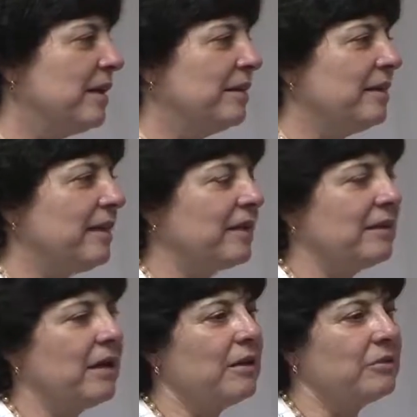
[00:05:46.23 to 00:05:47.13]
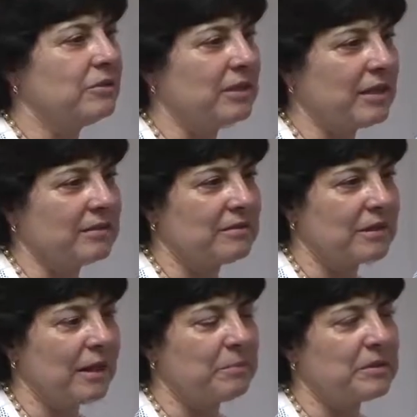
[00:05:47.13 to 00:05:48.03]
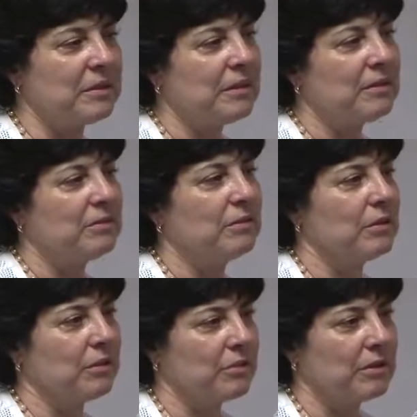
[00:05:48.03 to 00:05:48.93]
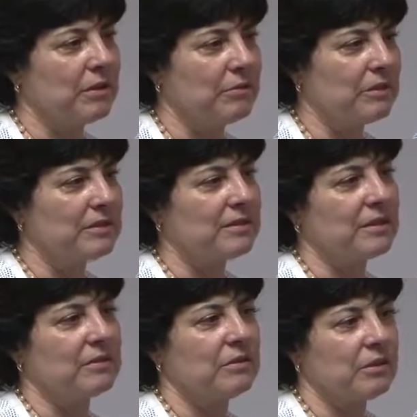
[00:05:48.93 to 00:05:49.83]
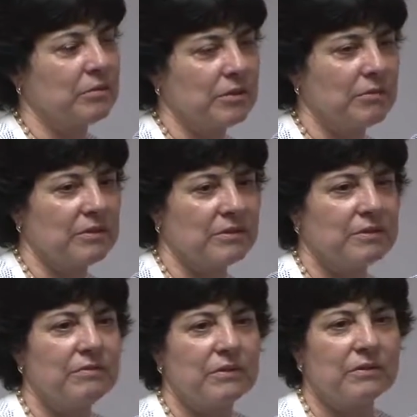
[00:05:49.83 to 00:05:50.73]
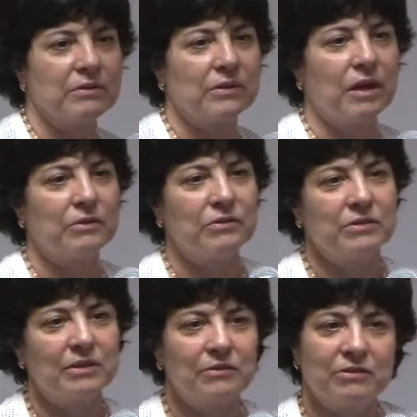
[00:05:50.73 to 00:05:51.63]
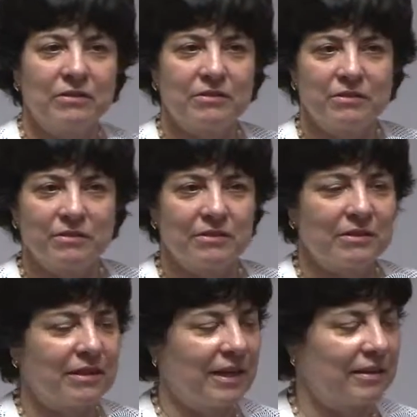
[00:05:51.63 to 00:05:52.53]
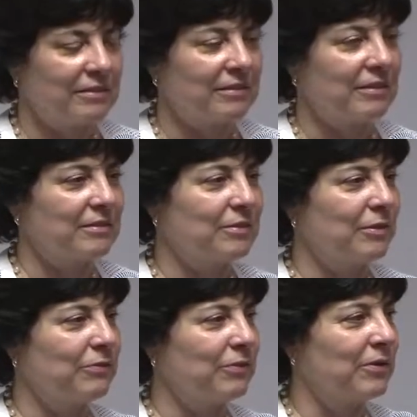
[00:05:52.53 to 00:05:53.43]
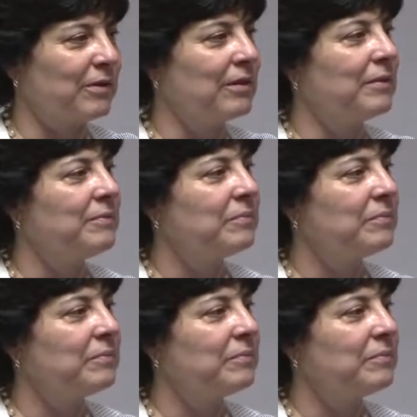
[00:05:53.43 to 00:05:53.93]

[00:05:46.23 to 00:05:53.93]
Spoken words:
And then they can undertake steps to lower their risk and to lower the risk of their daughters and their sisters and aunts and so forth.